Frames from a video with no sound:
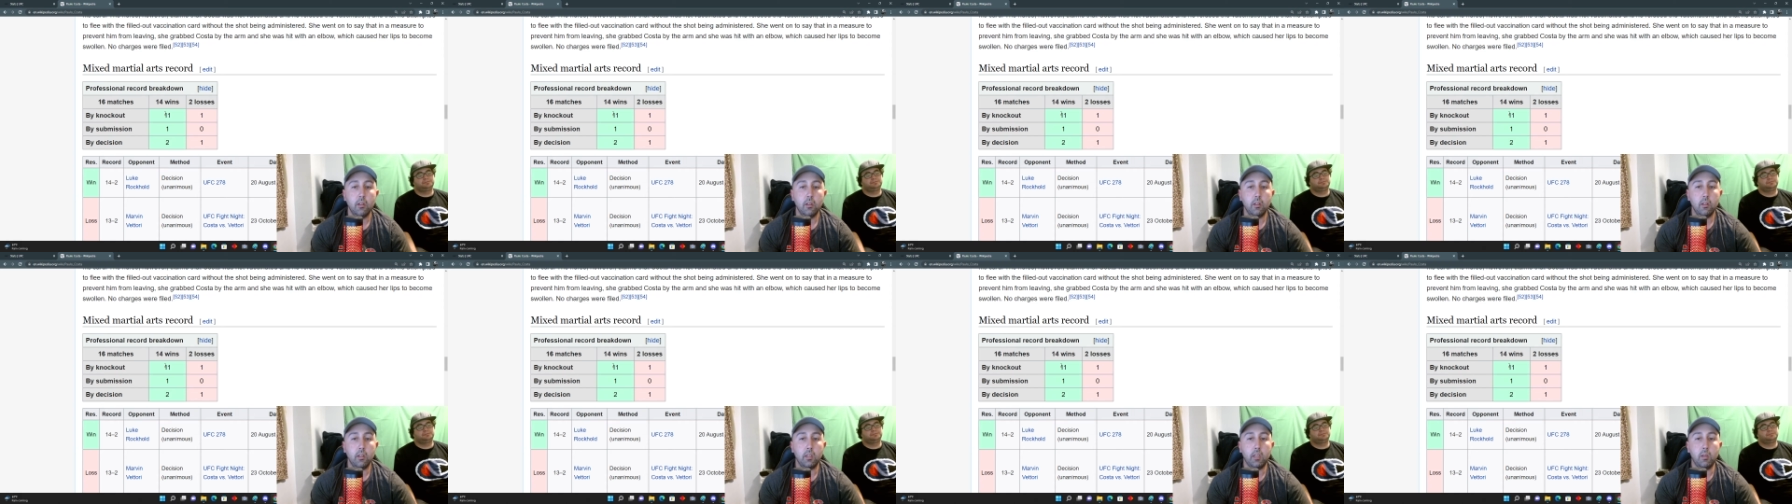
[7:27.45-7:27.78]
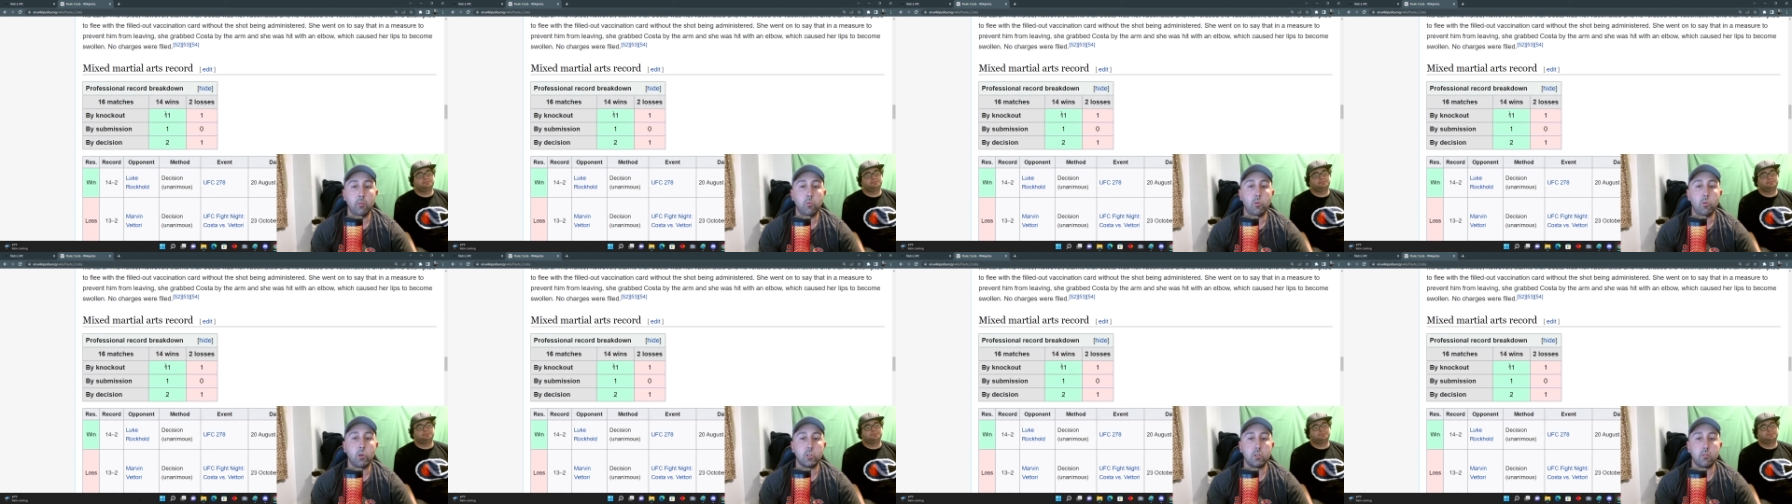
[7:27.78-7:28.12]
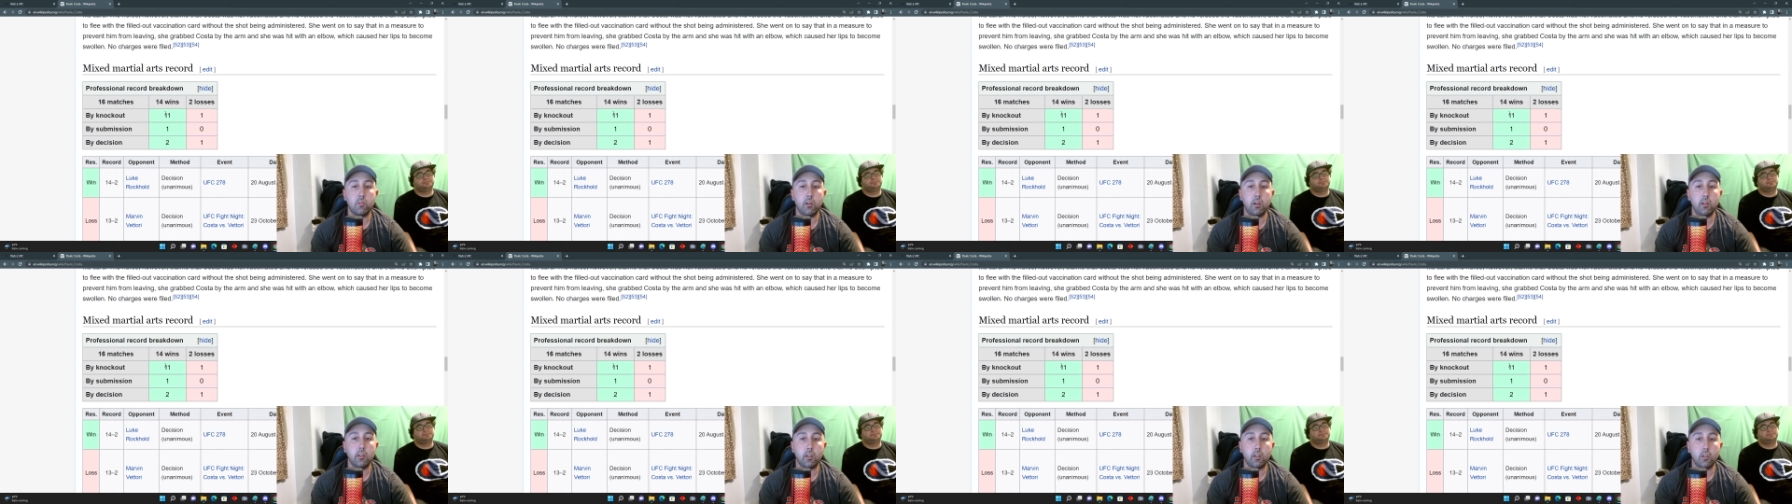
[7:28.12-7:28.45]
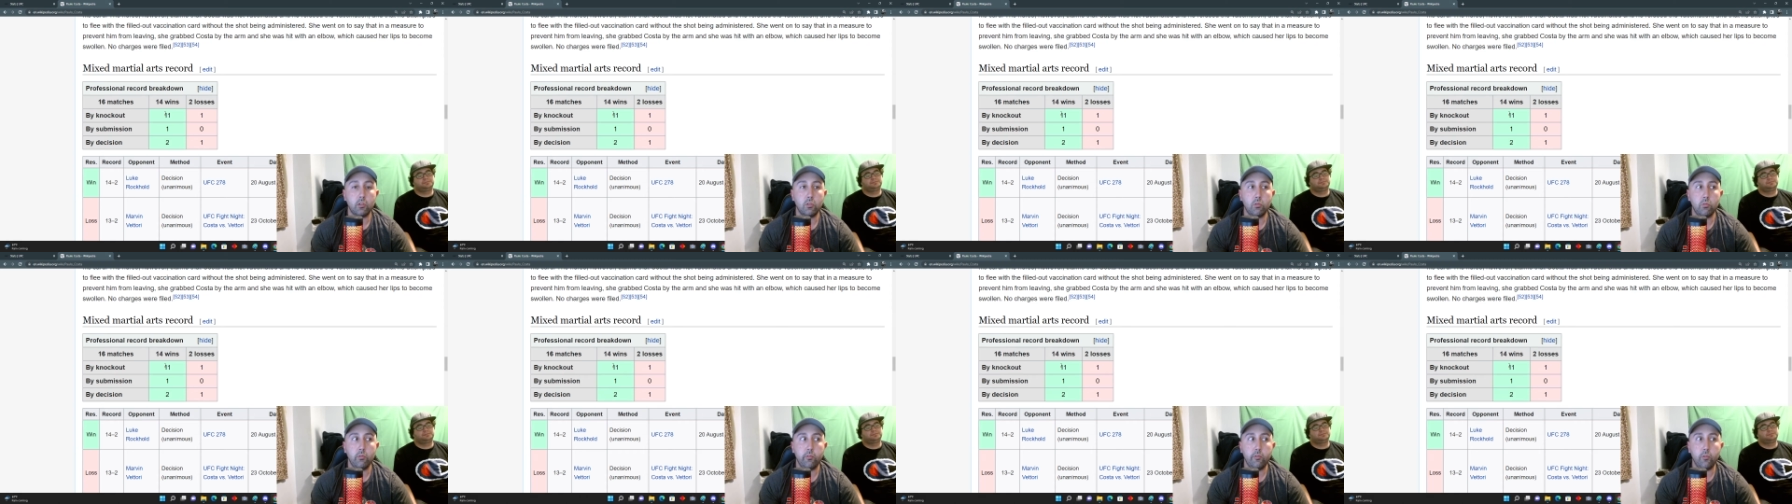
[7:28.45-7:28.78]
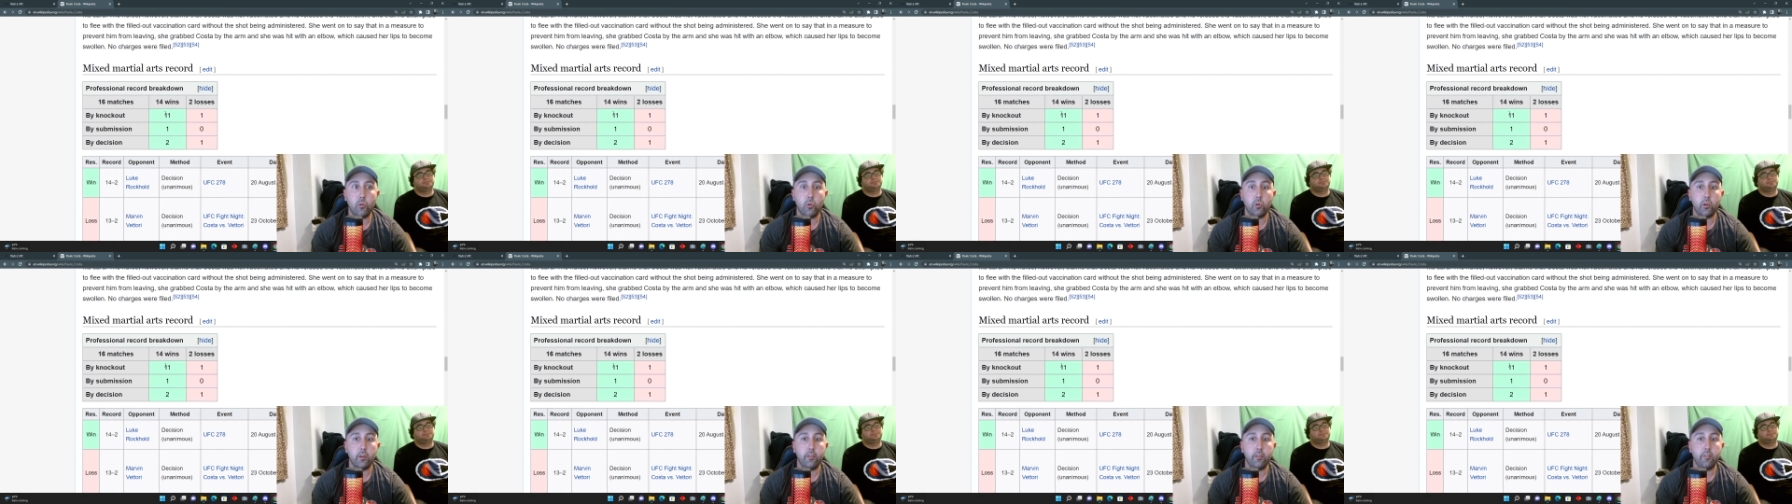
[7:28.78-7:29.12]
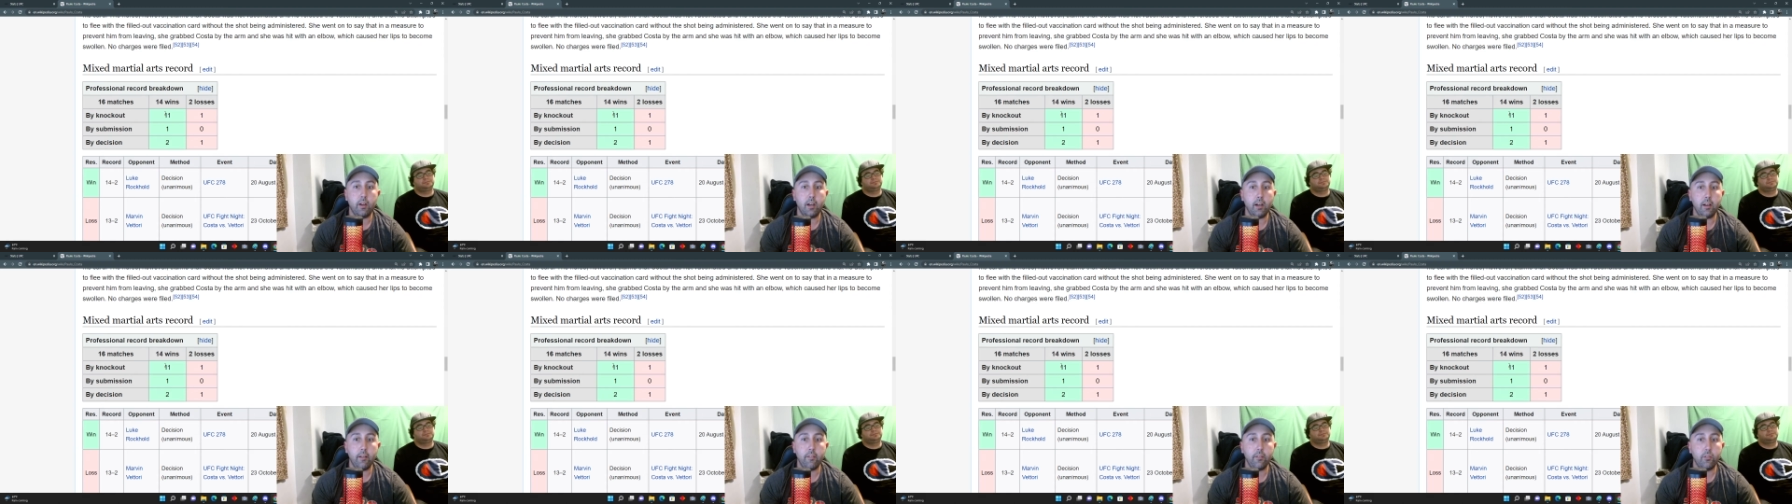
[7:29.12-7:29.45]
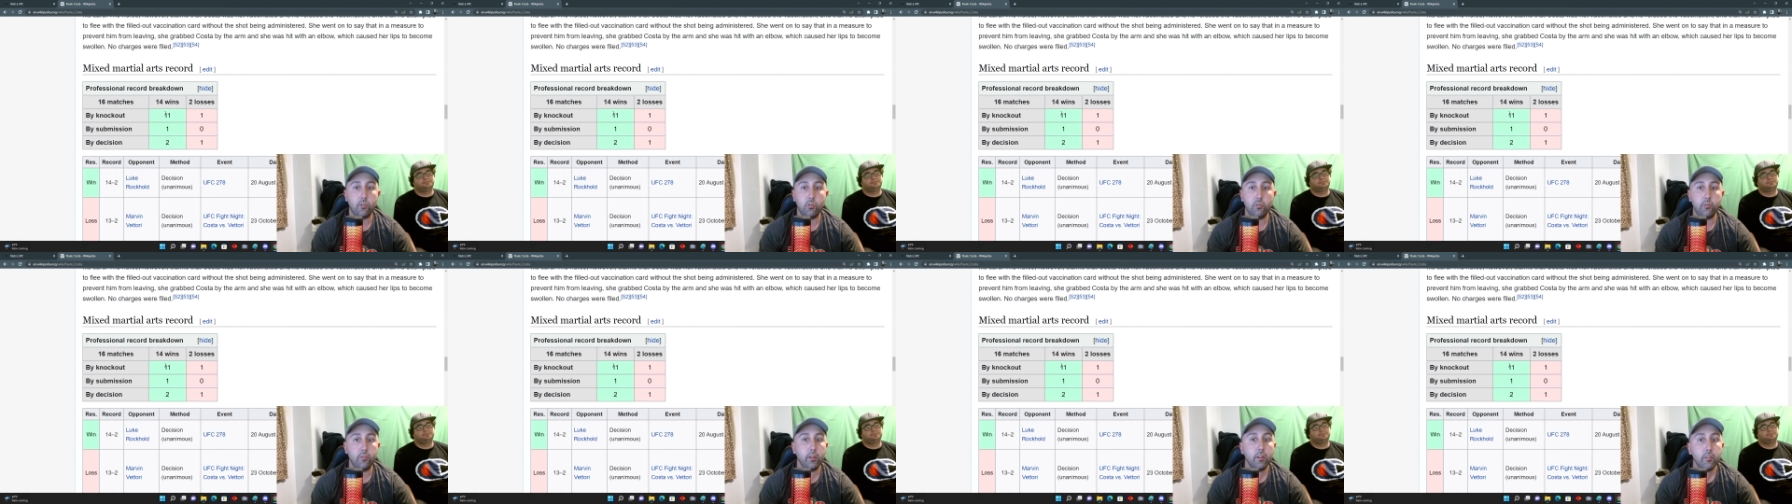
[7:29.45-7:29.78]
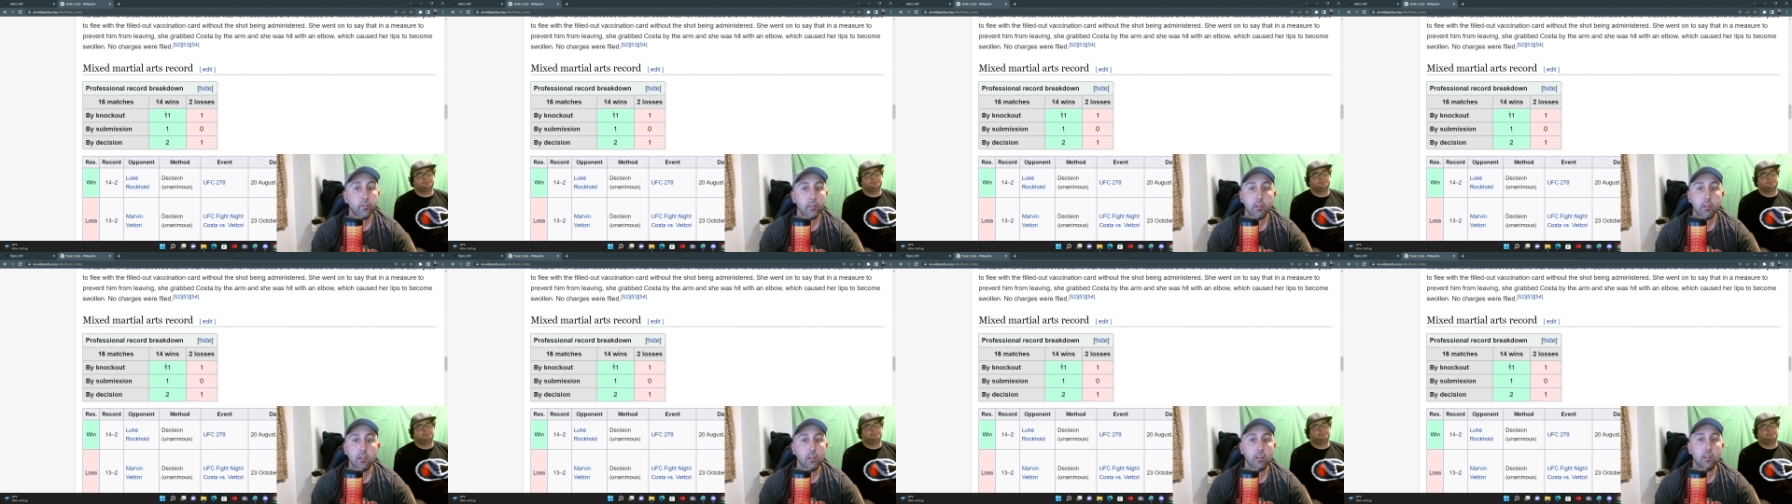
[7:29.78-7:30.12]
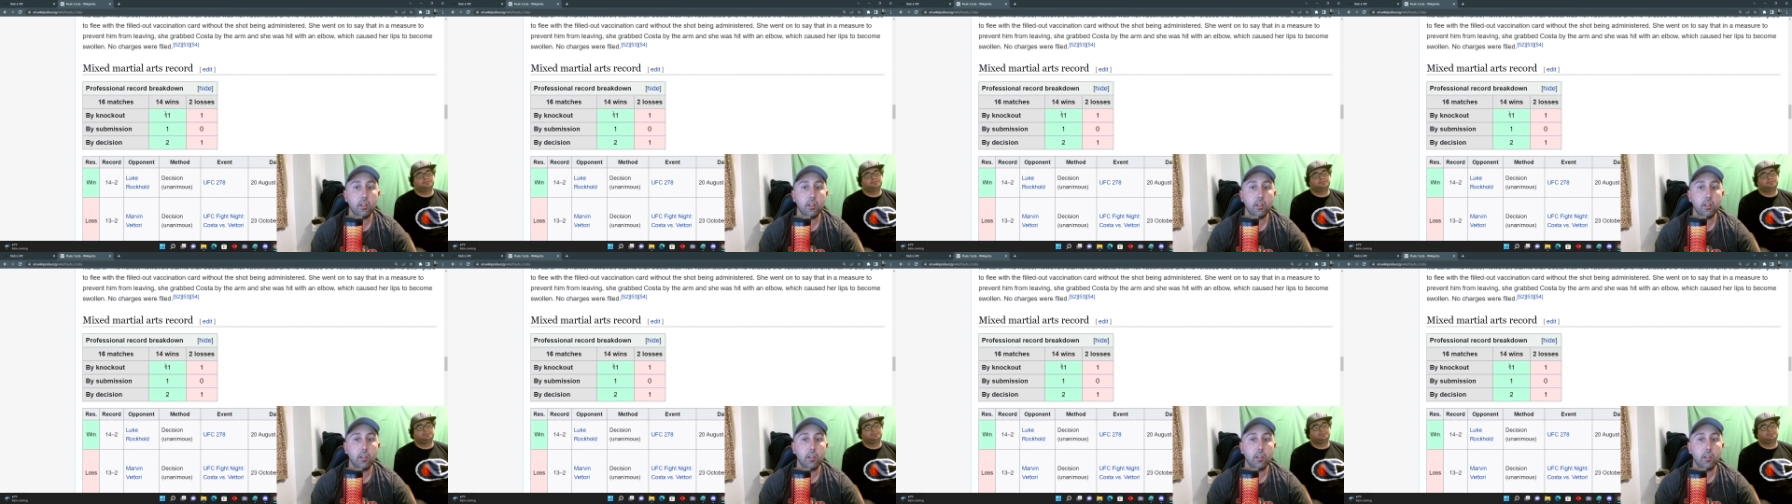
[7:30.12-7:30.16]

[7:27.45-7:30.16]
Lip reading: Like he walks around like a 245, 250.